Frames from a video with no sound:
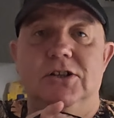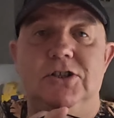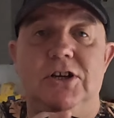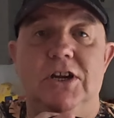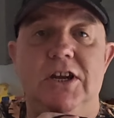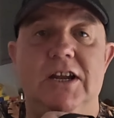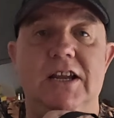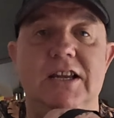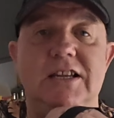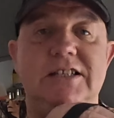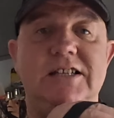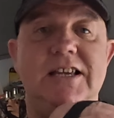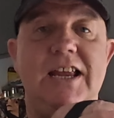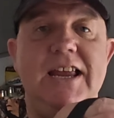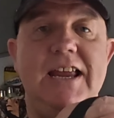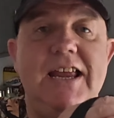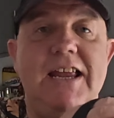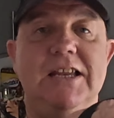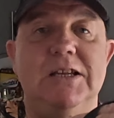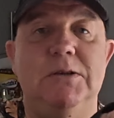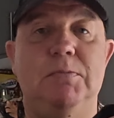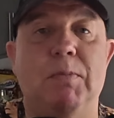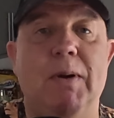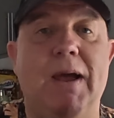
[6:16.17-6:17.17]
So you can
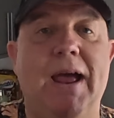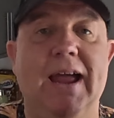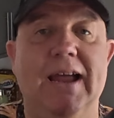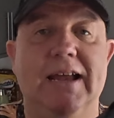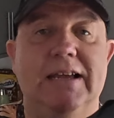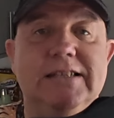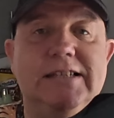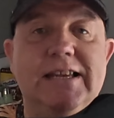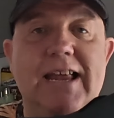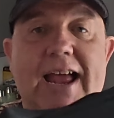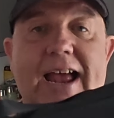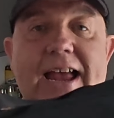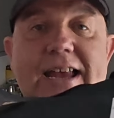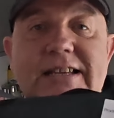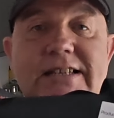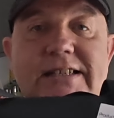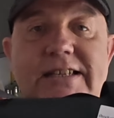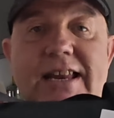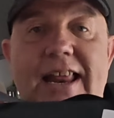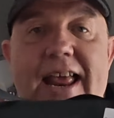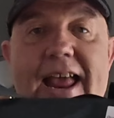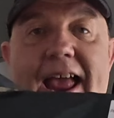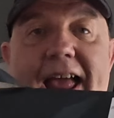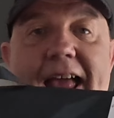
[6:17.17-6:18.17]
see it's pack
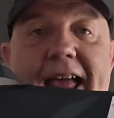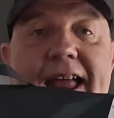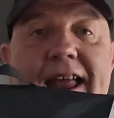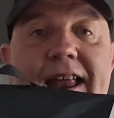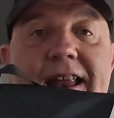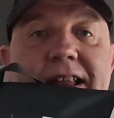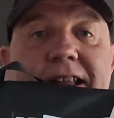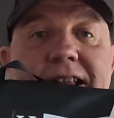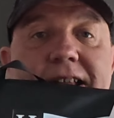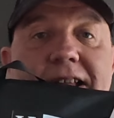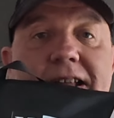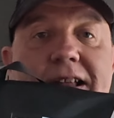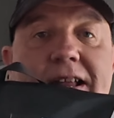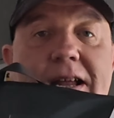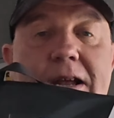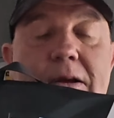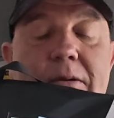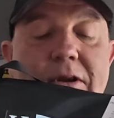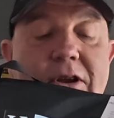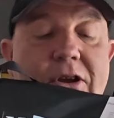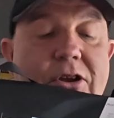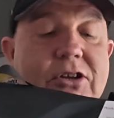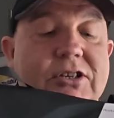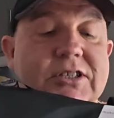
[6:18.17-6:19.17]
size there
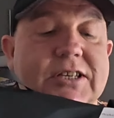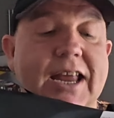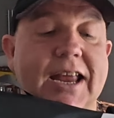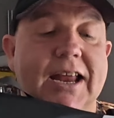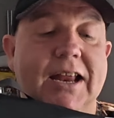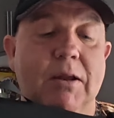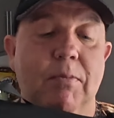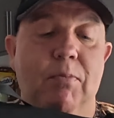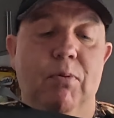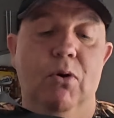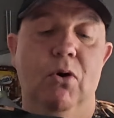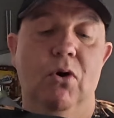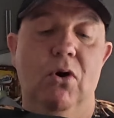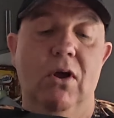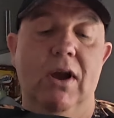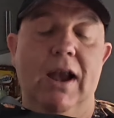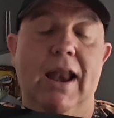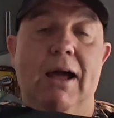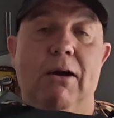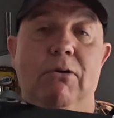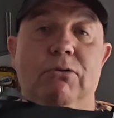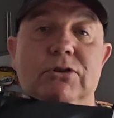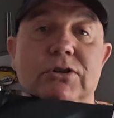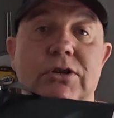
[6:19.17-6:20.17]
you can take a
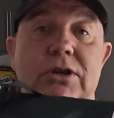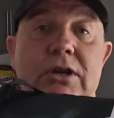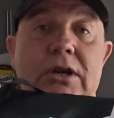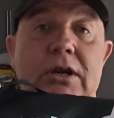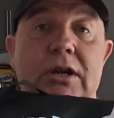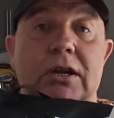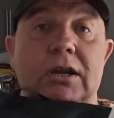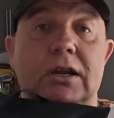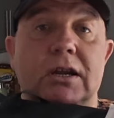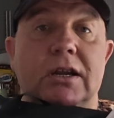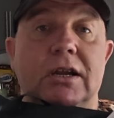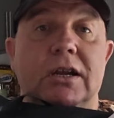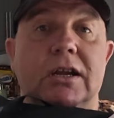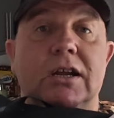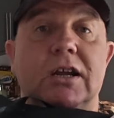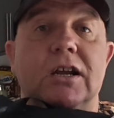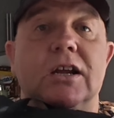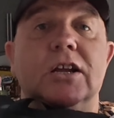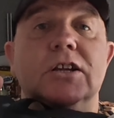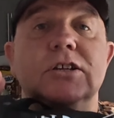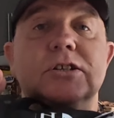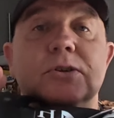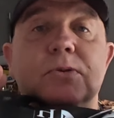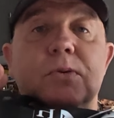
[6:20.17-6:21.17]
pole out
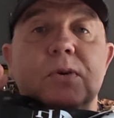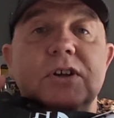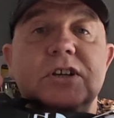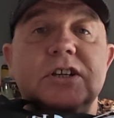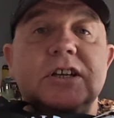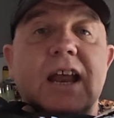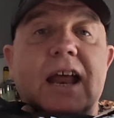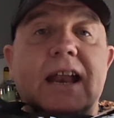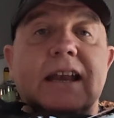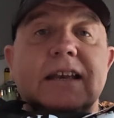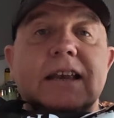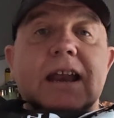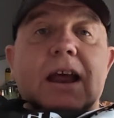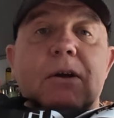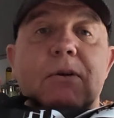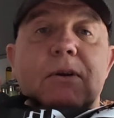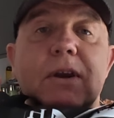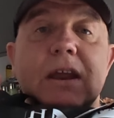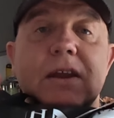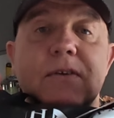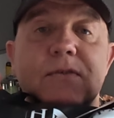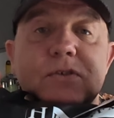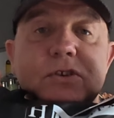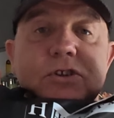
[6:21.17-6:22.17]
and squish that
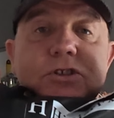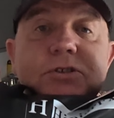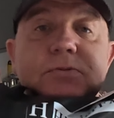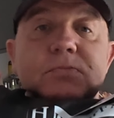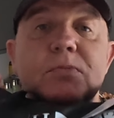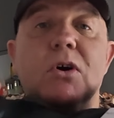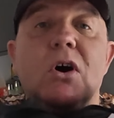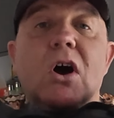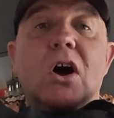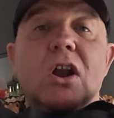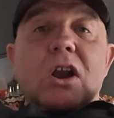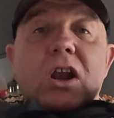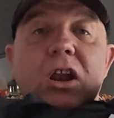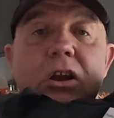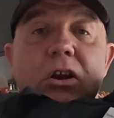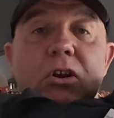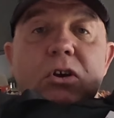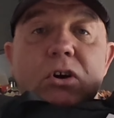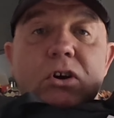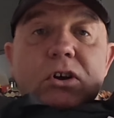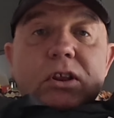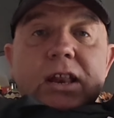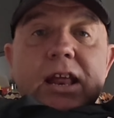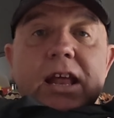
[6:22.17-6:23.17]
down even smaller.
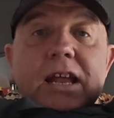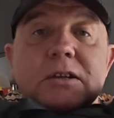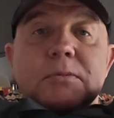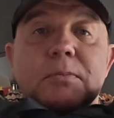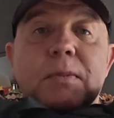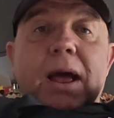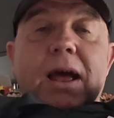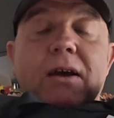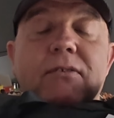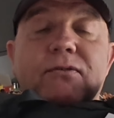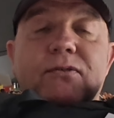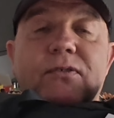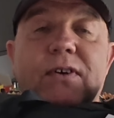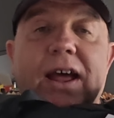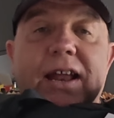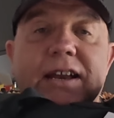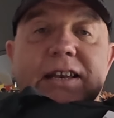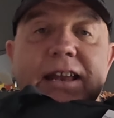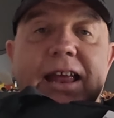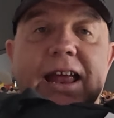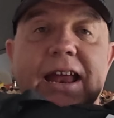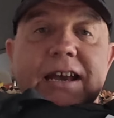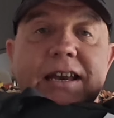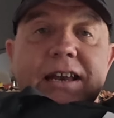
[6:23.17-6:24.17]
Look, there's my
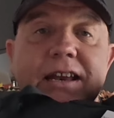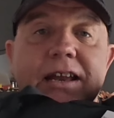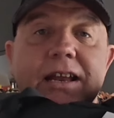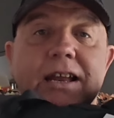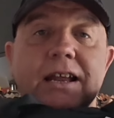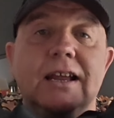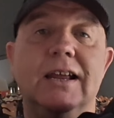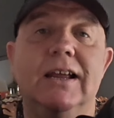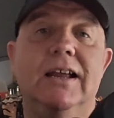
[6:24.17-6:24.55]
fat head.